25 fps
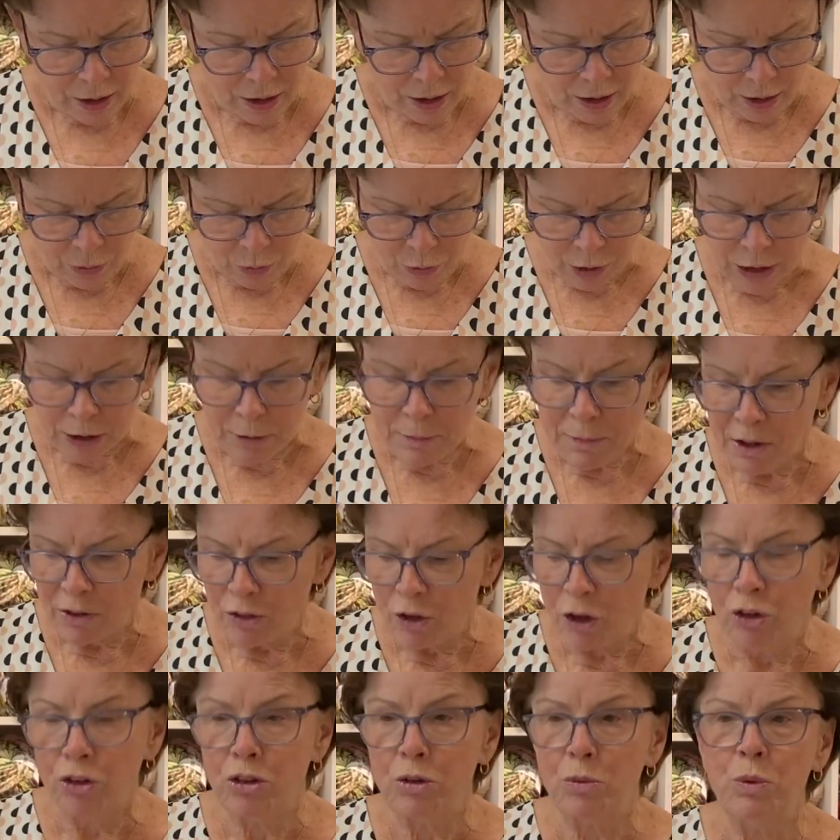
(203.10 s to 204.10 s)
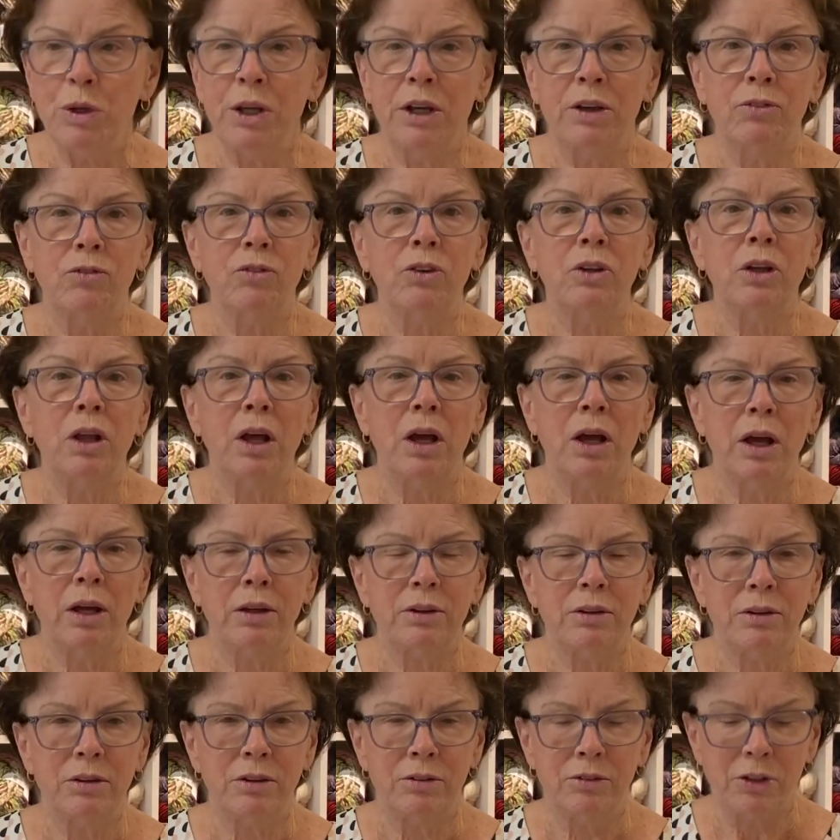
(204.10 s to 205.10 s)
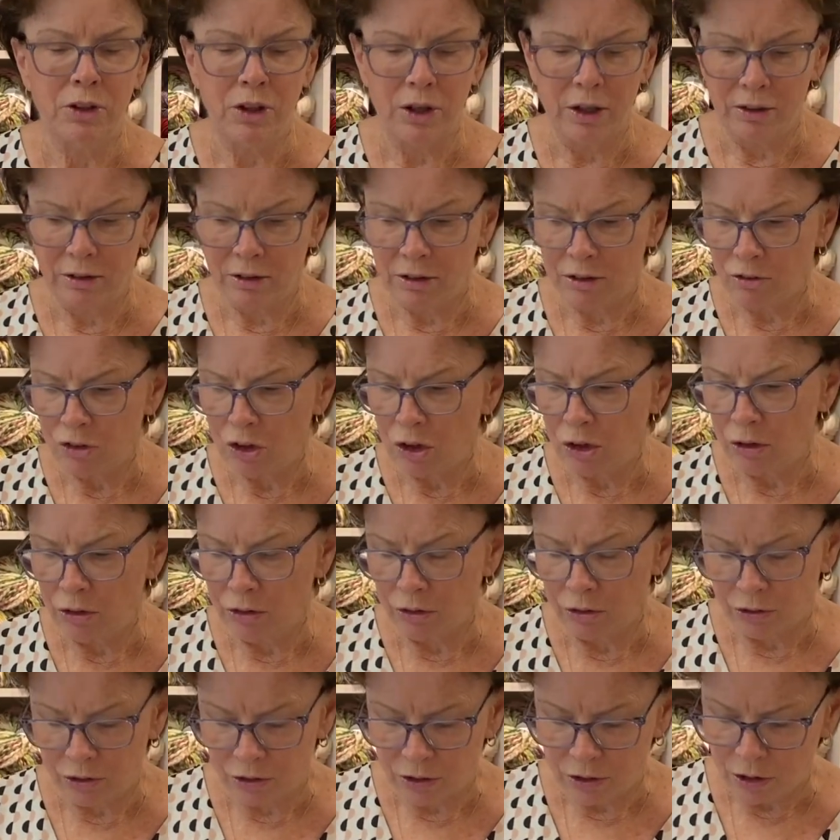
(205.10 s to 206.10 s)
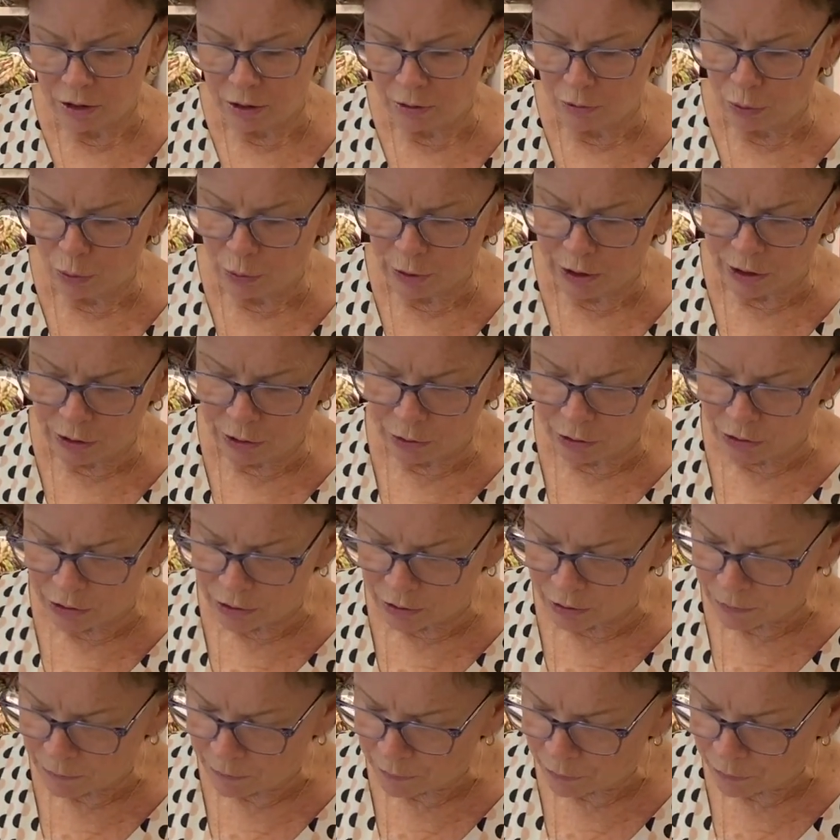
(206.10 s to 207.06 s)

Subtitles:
I recommend those, and we have lots and lots of colors of Rios.